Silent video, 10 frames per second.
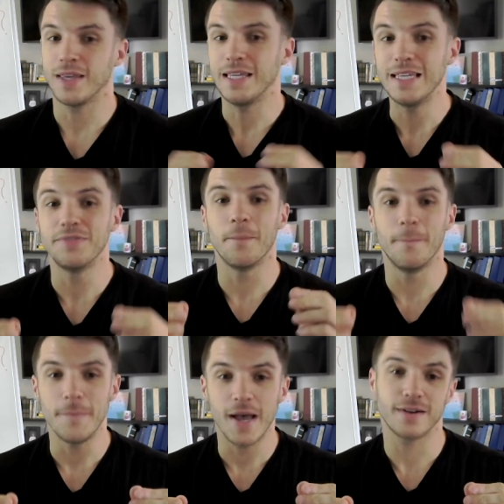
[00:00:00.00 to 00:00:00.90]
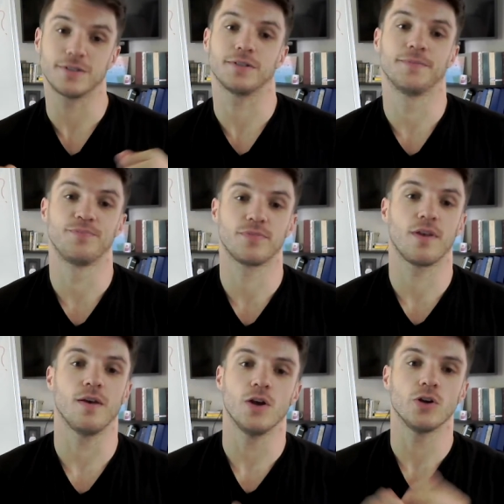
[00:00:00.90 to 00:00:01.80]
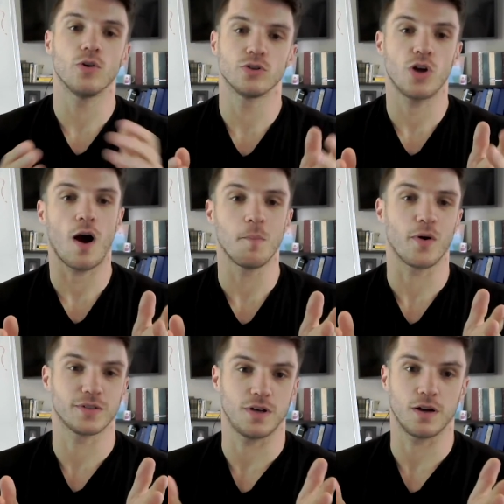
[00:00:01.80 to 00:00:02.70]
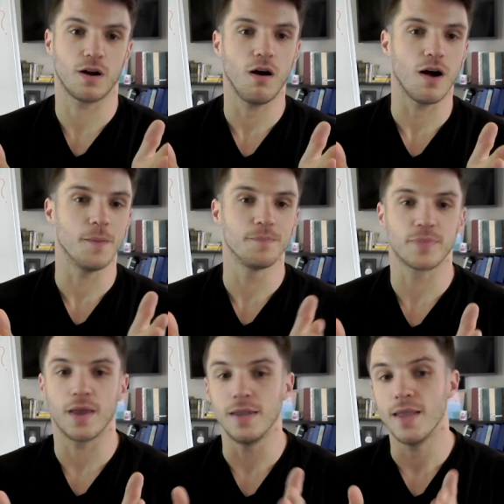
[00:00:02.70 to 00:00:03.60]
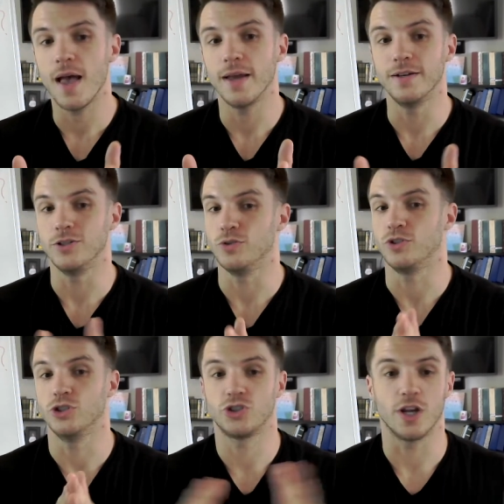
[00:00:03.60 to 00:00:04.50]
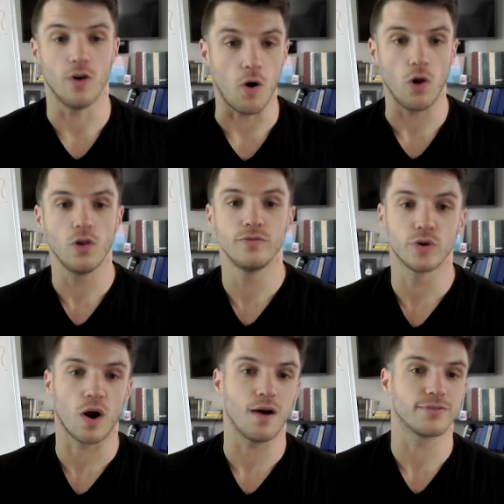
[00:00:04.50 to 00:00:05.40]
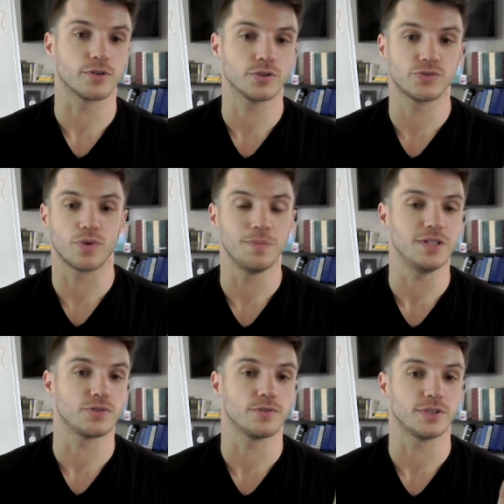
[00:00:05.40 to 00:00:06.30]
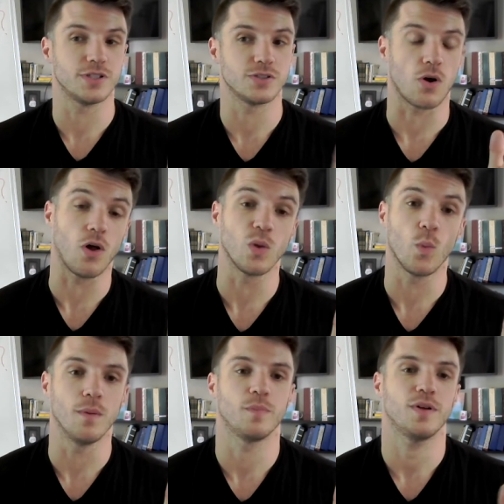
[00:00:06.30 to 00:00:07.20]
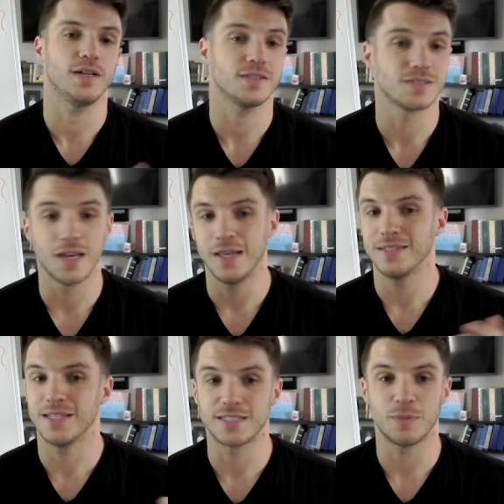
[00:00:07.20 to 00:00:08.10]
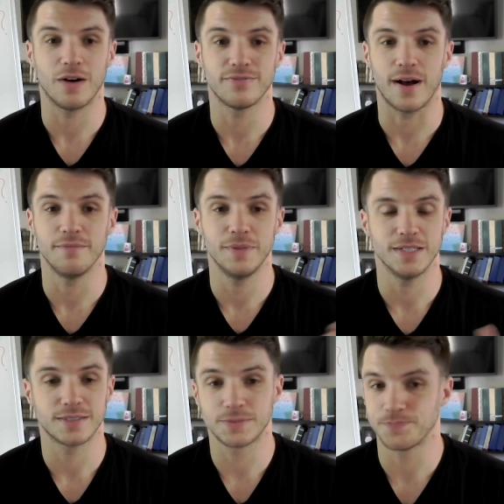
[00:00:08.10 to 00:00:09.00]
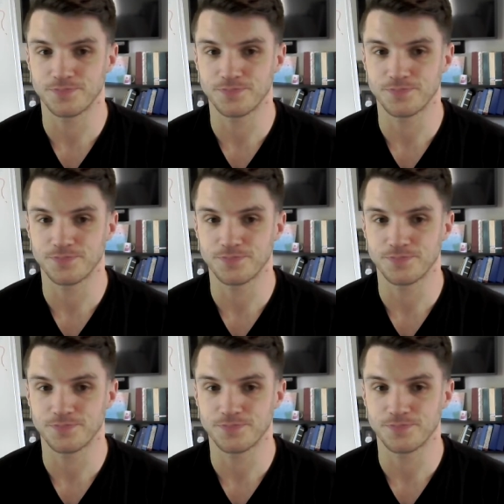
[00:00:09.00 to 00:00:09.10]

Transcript: Even better, go to top mark dot com, and then you can just get all of your offers from these services all in one place. It takes about five minutes,